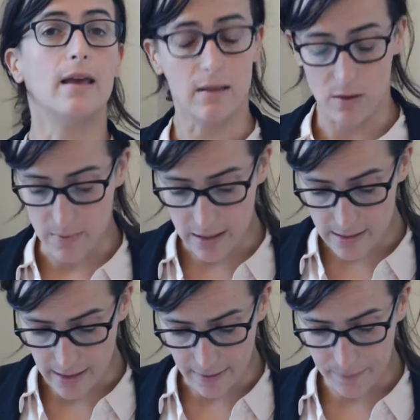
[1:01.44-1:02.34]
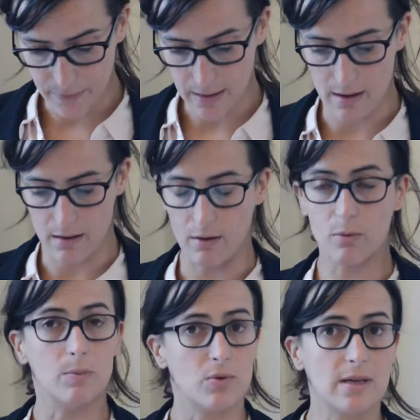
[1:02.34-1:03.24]
in the media,
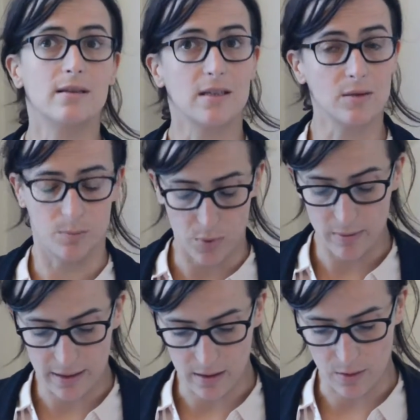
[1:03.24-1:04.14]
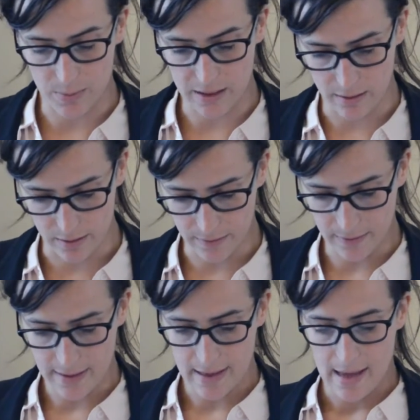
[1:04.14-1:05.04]
representing public opinion?
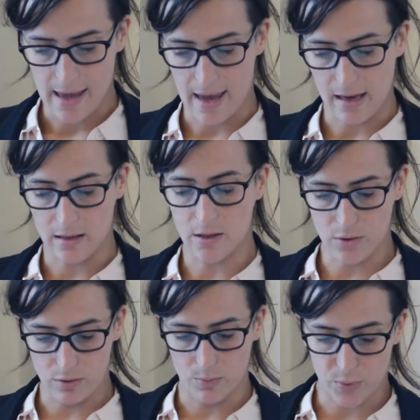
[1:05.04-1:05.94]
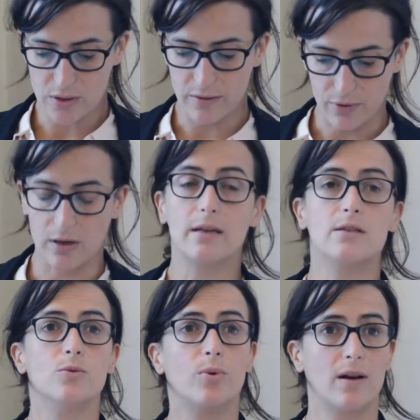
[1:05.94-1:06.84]
And put differently,
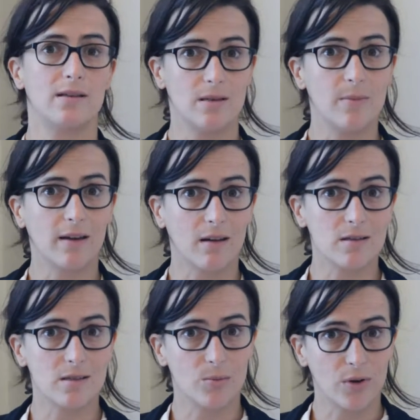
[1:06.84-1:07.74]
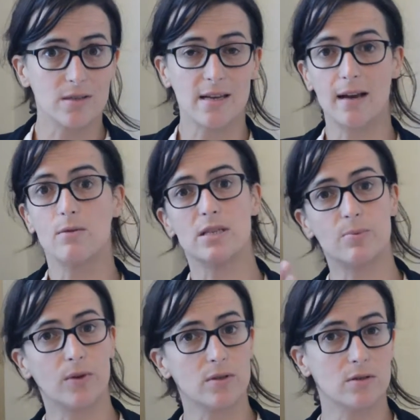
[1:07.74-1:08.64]
do policymakers in Brussels
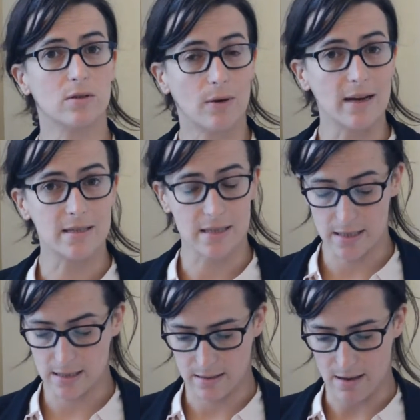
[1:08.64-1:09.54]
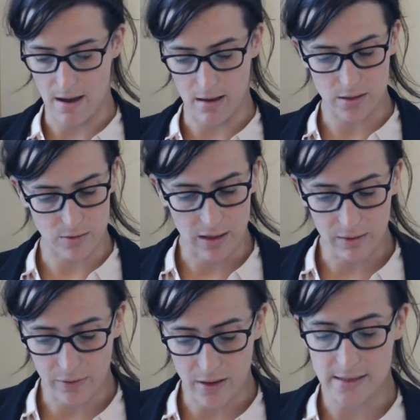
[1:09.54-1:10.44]
respond to crises, to
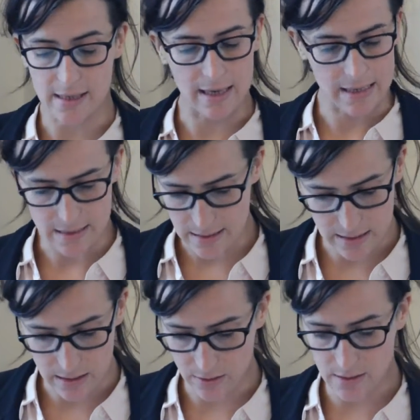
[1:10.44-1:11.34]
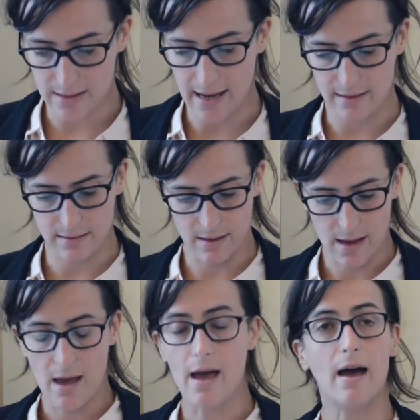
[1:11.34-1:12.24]
events and incidents that
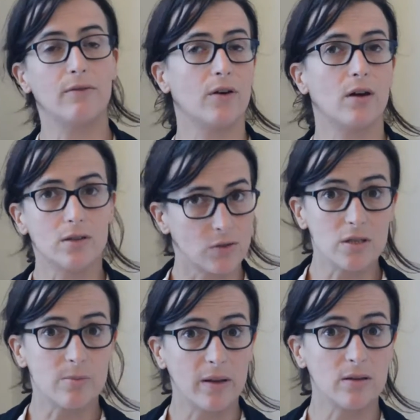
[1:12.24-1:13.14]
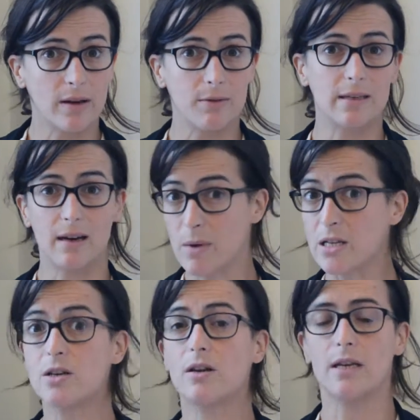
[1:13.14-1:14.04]
have a transboundary
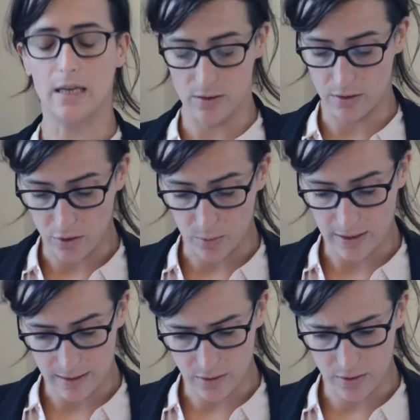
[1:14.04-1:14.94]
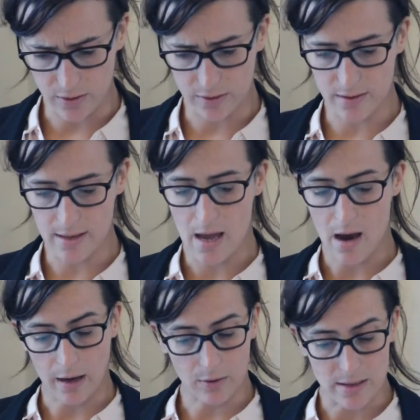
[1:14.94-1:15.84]
dimension in the European Union?
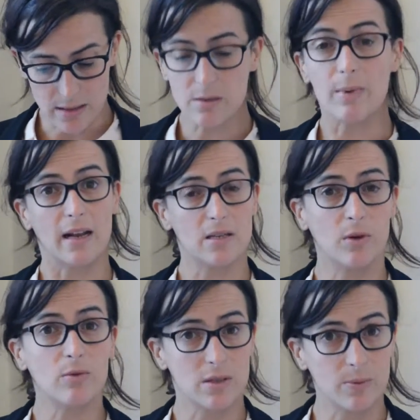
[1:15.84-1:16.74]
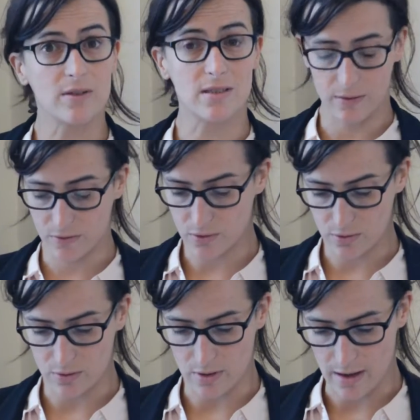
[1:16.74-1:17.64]
Are crisis management responsive
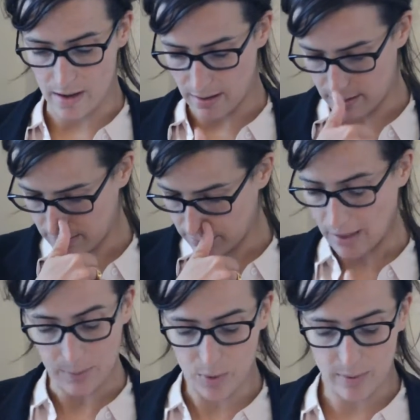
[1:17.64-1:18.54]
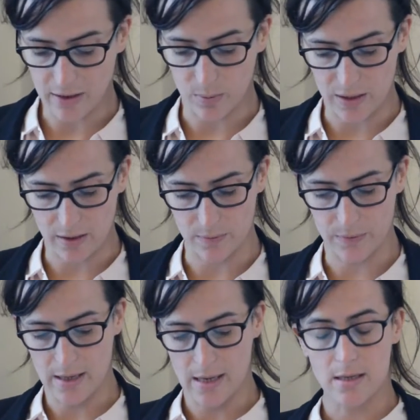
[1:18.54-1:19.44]
to public opinion?
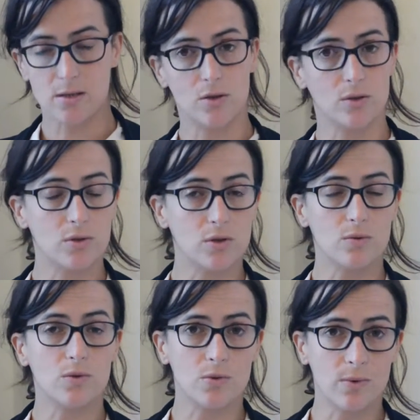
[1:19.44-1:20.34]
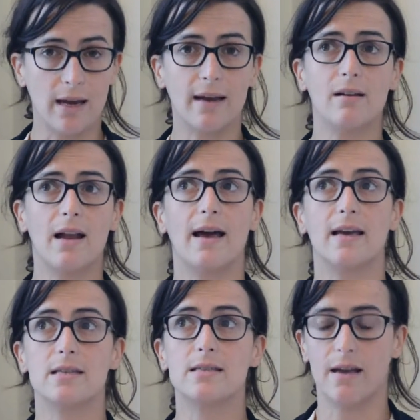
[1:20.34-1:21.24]
So we
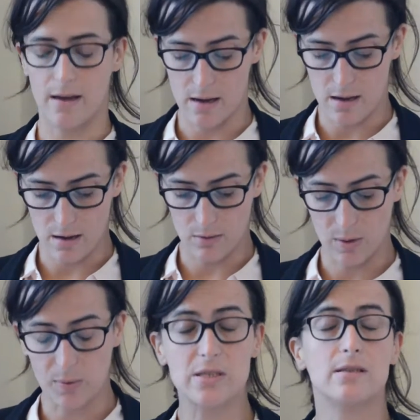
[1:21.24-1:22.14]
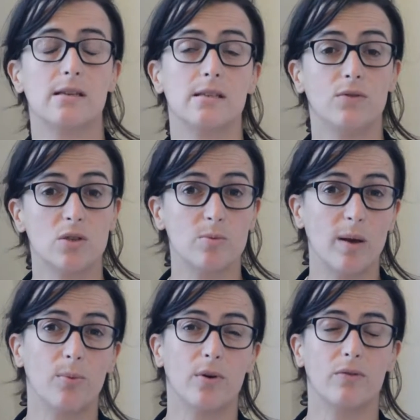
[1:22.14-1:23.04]
analyzed representative
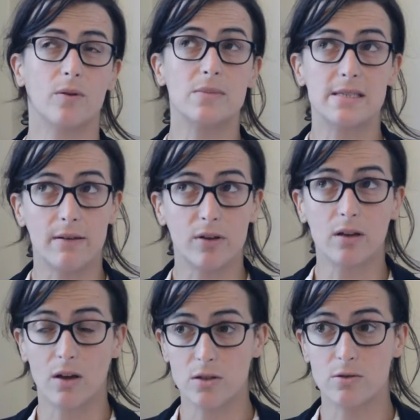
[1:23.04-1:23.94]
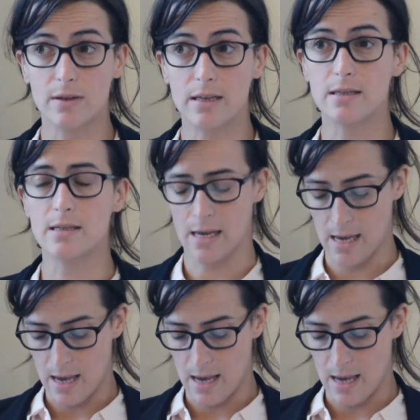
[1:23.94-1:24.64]
newspaper from 7 countries